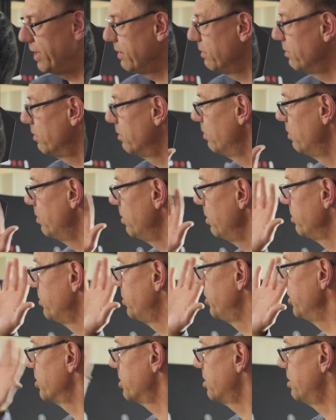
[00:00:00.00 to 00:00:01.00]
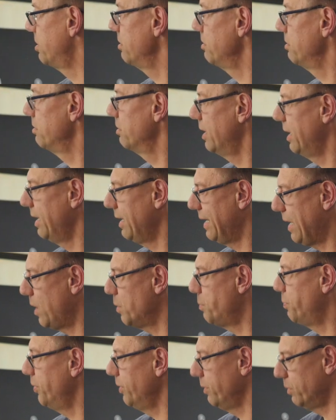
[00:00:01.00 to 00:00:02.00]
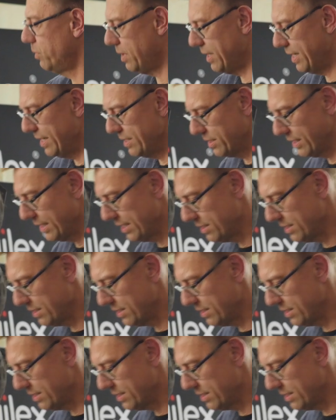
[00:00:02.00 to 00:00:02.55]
But we'll just do output wise